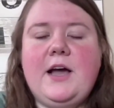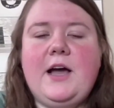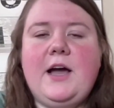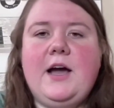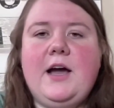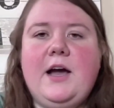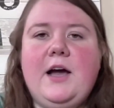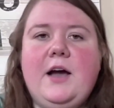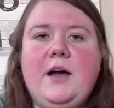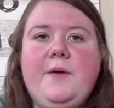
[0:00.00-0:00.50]

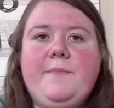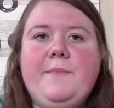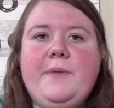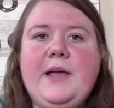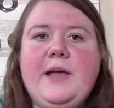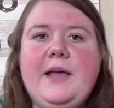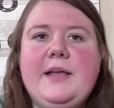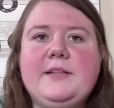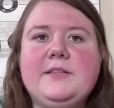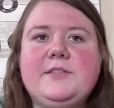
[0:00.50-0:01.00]

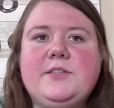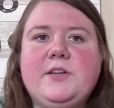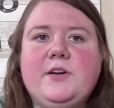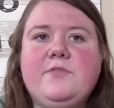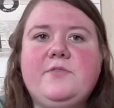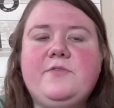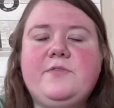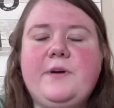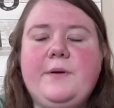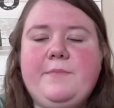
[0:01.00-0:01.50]
And
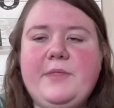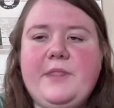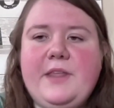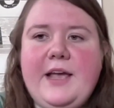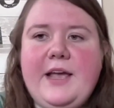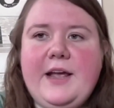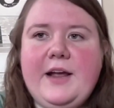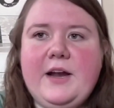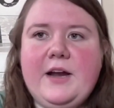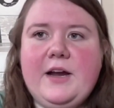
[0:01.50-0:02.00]
so from
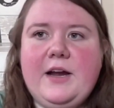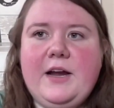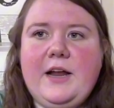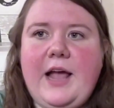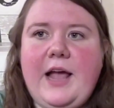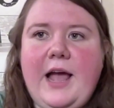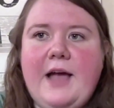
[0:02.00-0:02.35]
there,